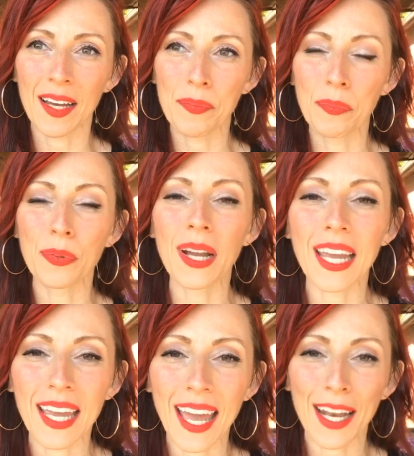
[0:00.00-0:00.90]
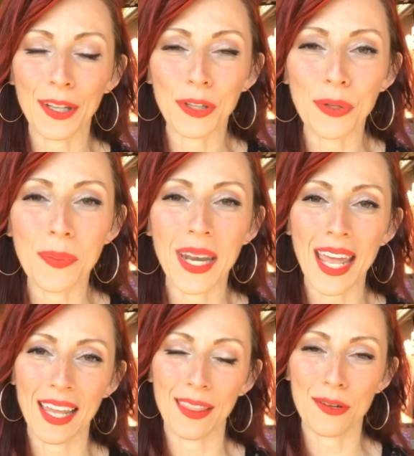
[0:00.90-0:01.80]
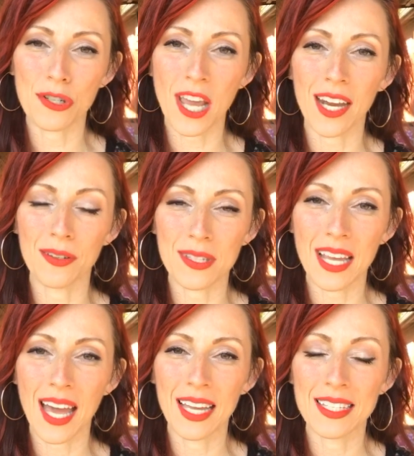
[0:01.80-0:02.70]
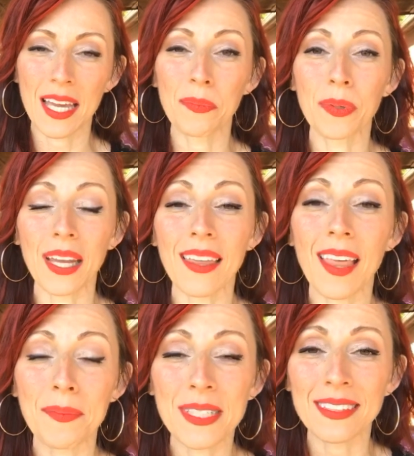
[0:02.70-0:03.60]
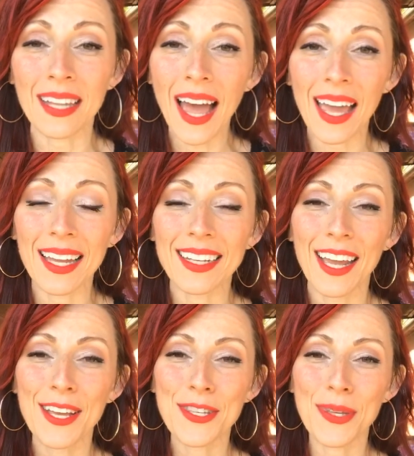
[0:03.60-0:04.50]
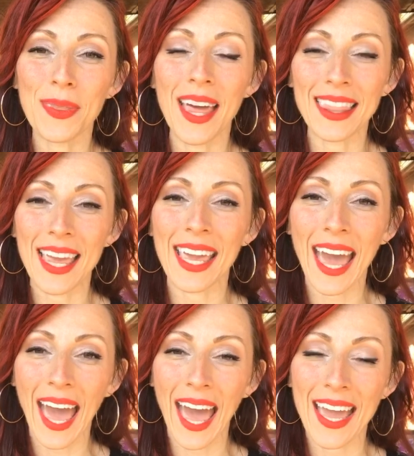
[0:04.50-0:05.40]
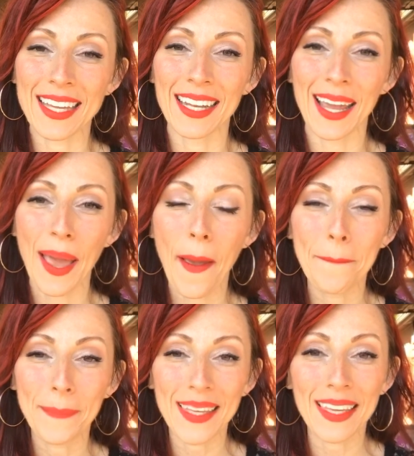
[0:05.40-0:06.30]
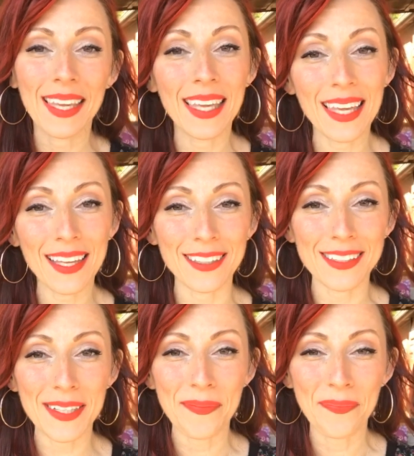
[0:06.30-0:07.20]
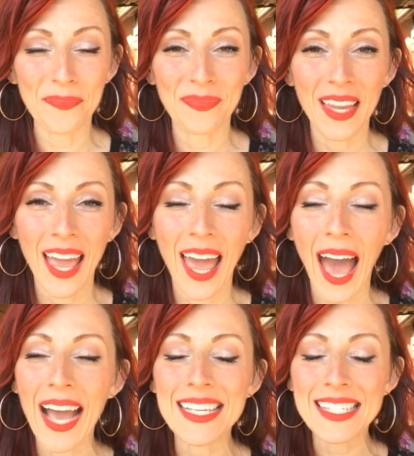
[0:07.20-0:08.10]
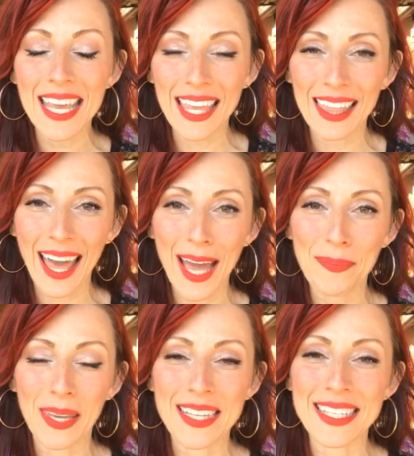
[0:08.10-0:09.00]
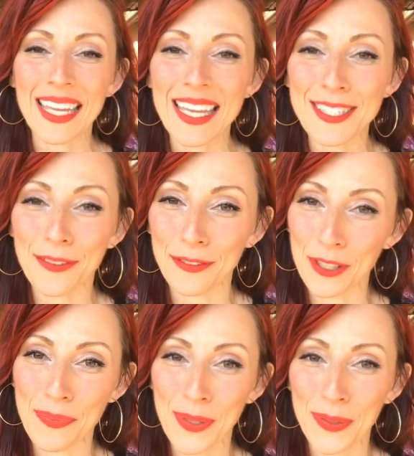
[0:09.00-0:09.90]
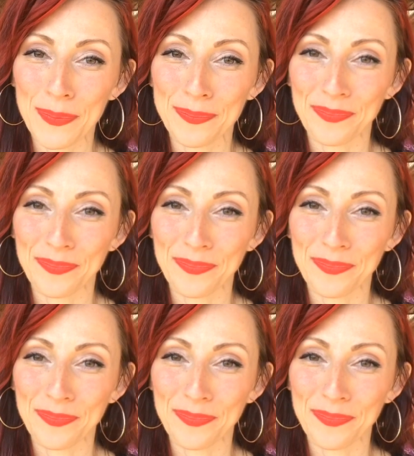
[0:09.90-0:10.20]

bringing and illuminating those shadow sides and bringing them to light so that they can be healed. I say that because it is a full moon.